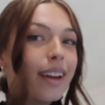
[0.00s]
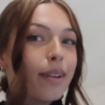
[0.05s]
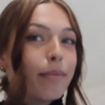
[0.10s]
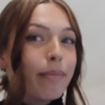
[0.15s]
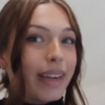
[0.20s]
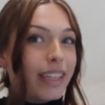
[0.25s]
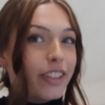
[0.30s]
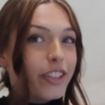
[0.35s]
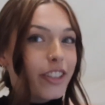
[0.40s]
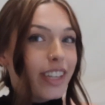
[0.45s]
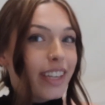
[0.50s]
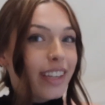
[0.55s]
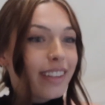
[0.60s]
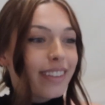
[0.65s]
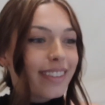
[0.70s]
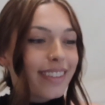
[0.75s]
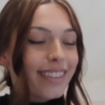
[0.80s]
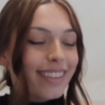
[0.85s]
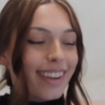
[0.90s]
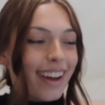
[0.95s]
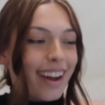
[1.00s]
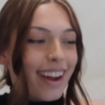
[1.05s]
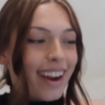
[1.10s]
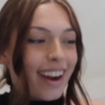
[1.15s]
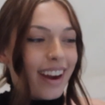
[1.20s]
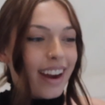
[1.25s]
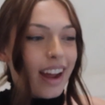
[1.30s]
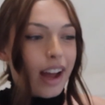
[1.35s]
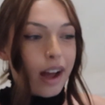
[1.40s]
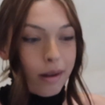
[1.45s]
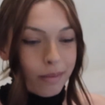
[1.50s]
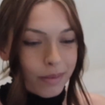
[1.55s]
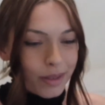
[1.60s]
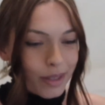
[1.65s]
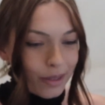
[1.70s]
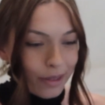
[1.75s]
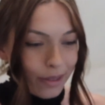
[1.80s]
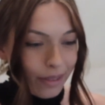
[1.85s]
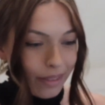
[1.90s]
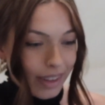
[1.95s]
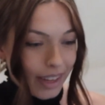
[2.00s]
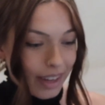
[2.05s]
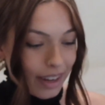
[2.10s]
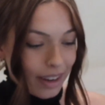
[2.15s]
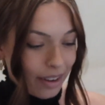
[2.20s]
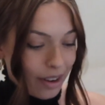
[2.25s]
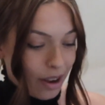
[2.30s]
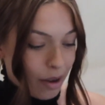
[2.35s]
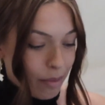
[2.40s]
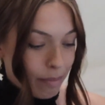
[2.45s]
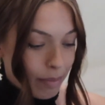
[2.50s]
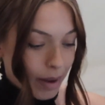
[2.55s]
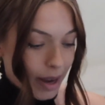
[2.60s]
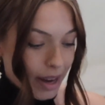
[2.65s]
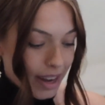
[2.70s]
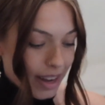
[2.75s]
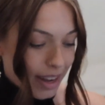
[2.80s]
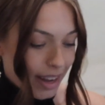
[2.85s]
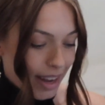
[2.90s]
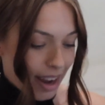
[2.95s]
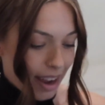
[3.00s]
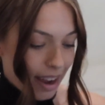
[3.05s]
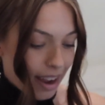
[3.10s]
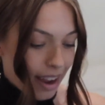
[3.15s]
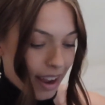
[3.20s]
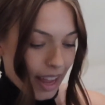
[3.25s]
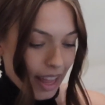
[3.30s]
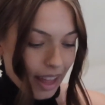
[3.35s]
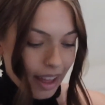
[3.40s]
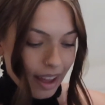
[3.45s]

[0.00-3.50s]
My jeans, I absolutely cannot button yet.